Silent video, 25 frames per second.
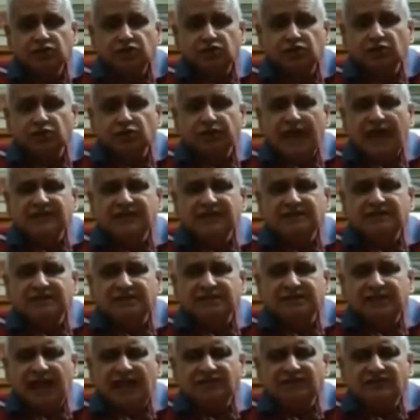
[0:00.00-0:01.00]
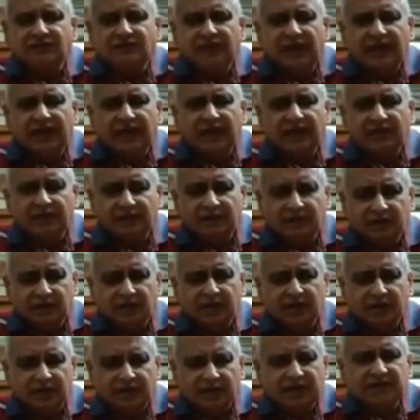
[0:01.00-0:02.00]
So that's where
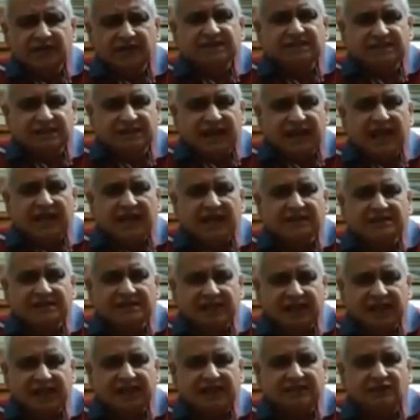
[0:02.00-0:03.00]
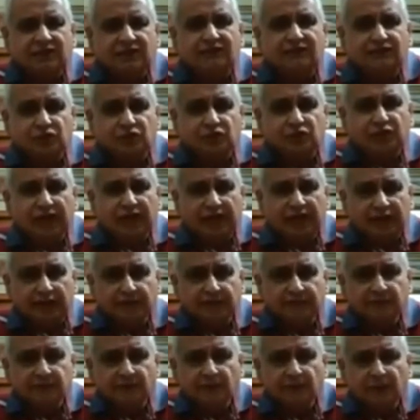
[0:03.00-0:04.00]
it stands as of
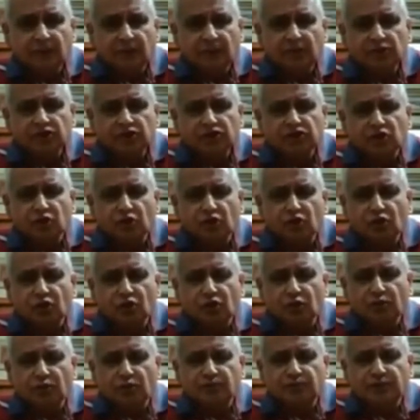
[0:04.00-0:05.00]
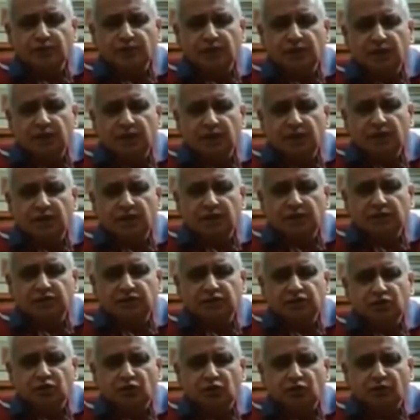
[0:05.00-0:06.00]
today. So
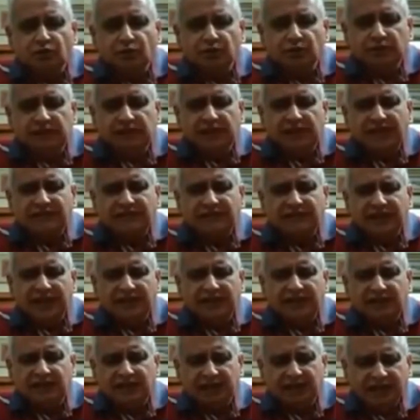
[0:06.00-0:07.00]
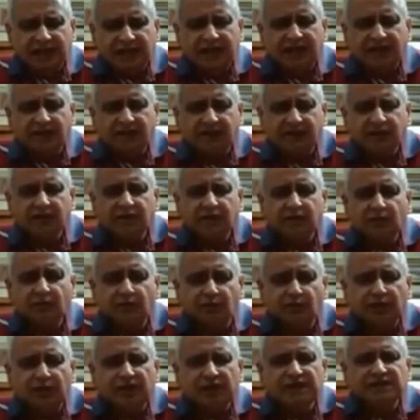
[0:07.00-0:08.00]
that again
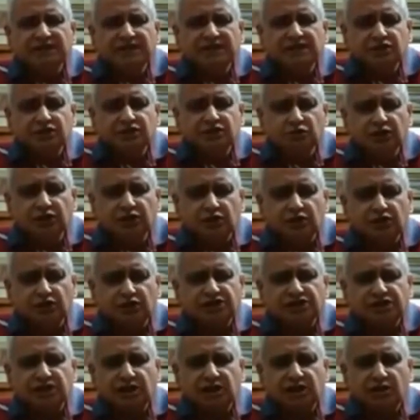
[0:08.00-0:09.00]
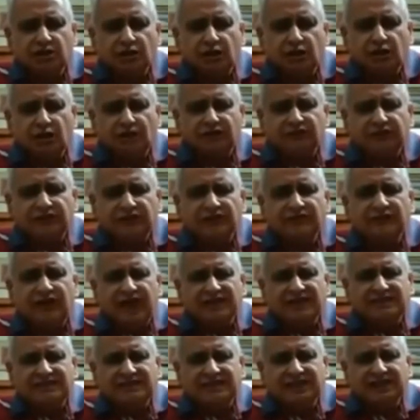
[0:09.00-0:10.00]
brings into the question of the
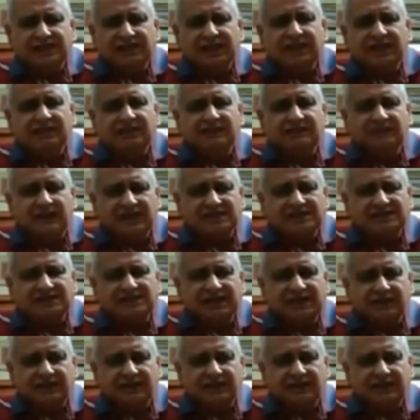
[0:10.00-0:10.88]
vaccine and the vaccine